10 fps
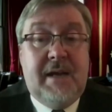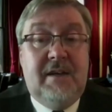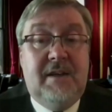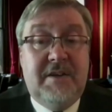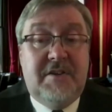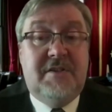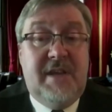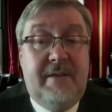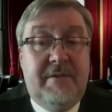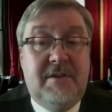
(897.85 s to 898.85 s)
analyzes
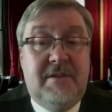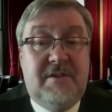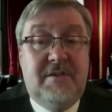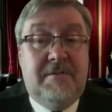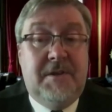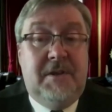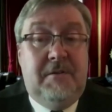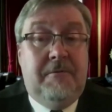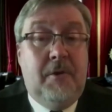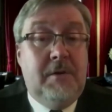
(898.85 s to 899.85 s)
the evidences for
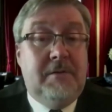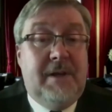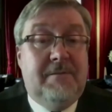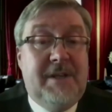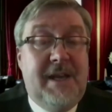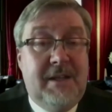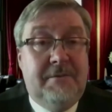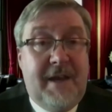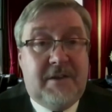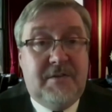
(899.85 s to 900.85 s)
the ill
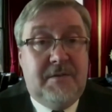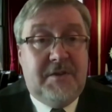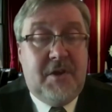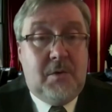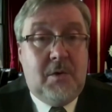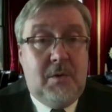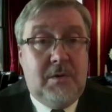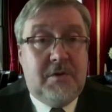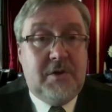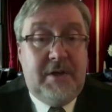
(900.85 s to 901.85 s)
effects of the
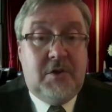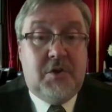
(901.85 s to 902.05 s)
so-called China